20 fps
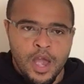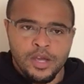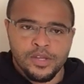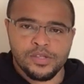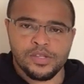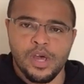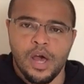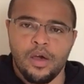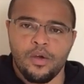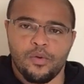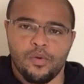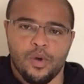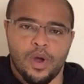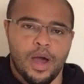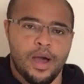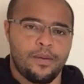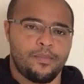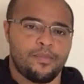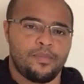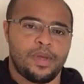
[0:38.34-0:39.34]
So,
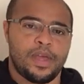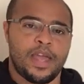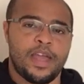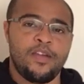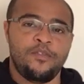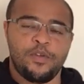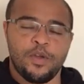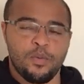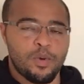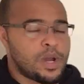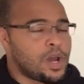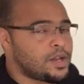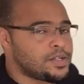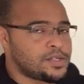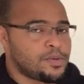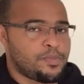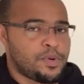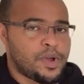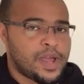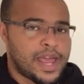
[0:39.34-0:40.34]
um, if you would like
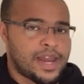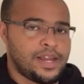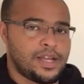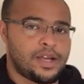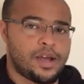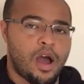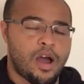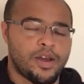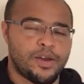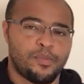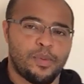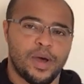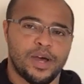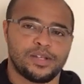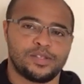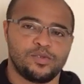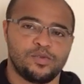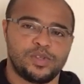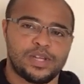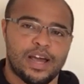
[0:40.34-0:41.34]
to book any kind of
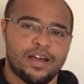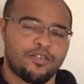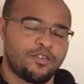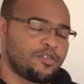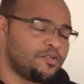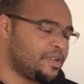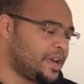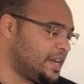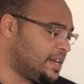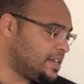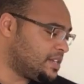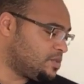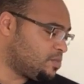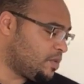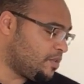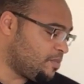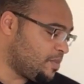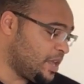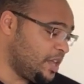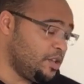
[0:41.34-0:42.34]
personal tarot readings
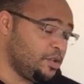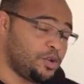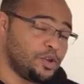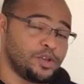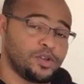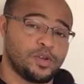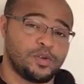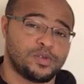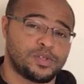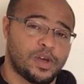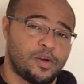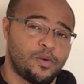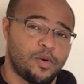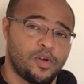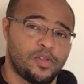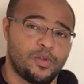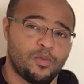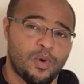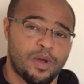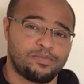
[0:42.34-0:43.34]
with me, you can do so
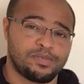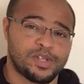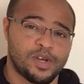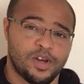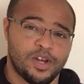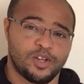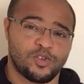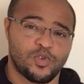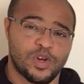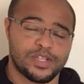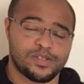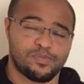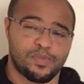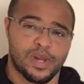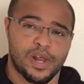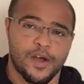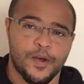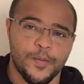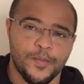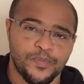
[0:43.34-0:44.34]
on the website address
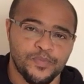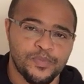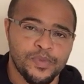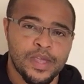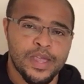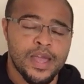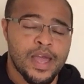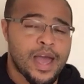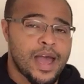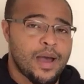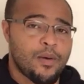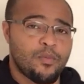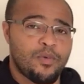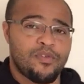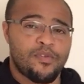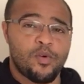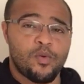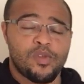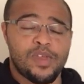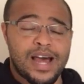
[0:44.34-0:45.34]
below. And
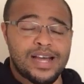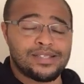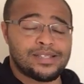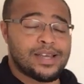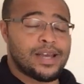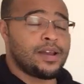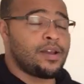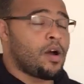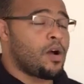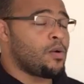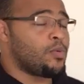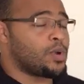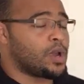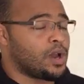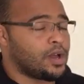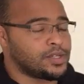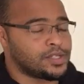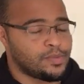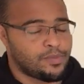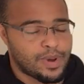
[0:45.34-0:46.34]
with all that said, I would
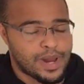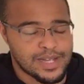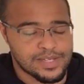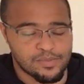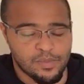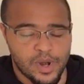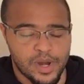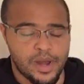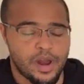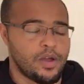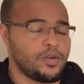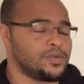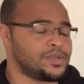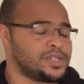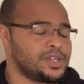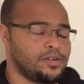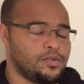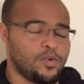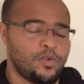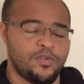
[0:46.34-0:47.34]
like to bless my
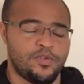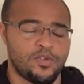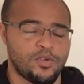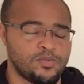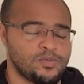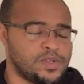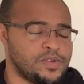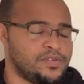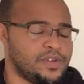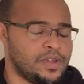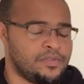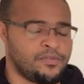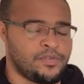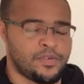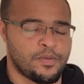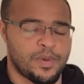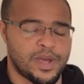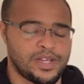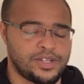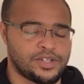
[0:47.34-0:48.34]
notes and all forms of
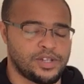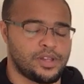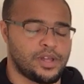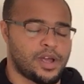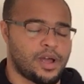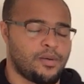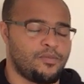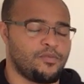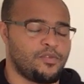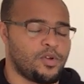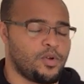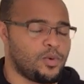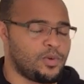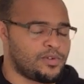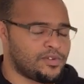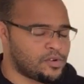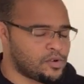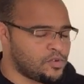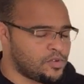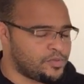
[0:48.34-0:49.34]
information that come through
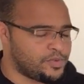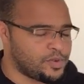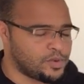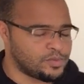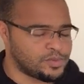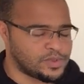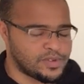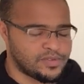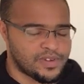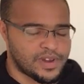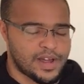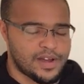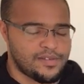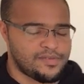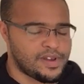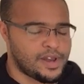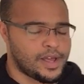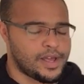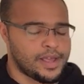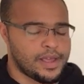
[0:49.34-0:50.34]
with all forms of
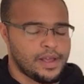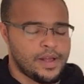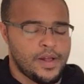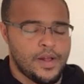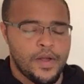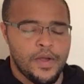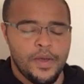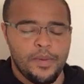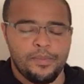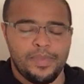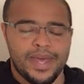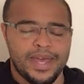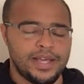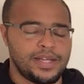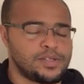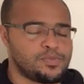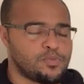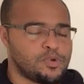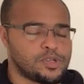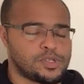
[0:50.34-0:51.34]
love, light,
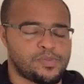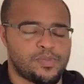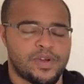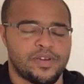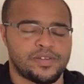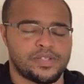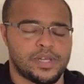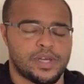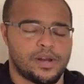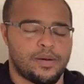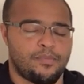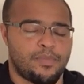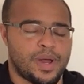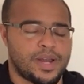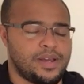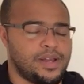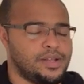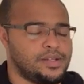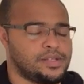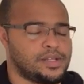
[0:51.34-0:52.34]
peace, prosperity, and
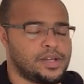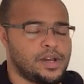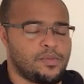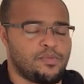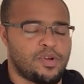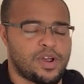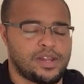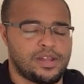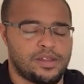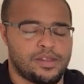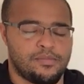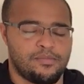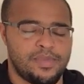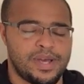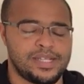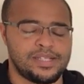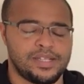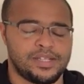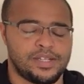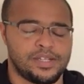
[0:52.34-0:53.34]
abundance. And I pray that the
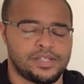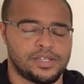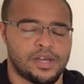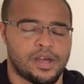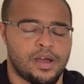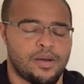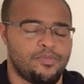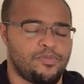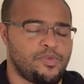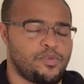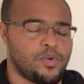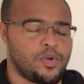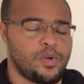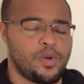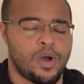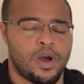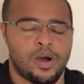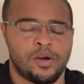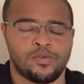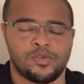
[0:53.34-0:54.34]
messages that come
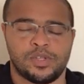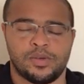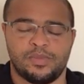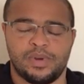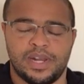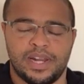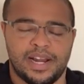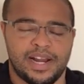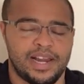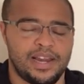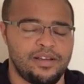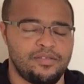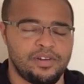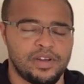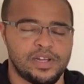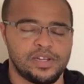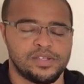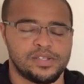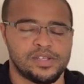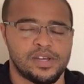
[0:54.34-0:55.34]
through are ultimately clear
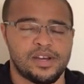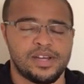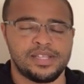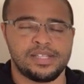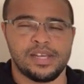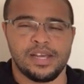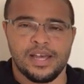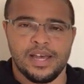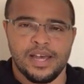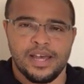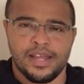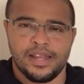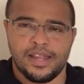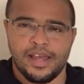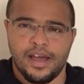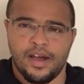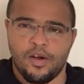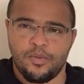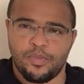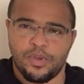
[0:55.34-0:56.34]
and concise
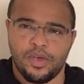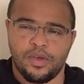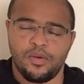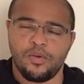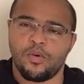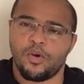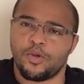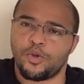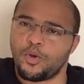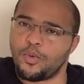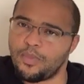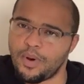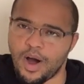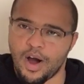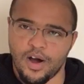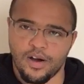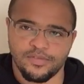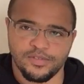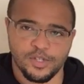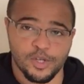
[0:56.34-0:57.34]
and they help you on your
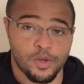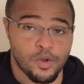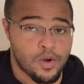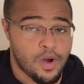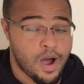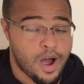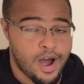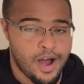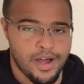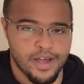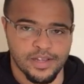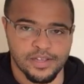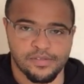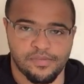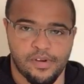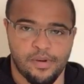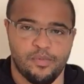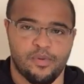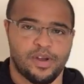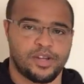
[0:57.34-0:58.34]
path to your highest
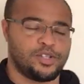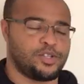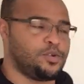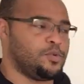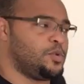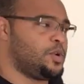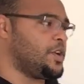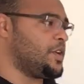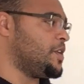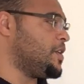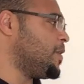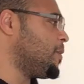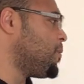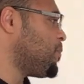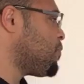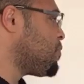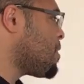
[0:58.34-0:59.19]
vibrational good.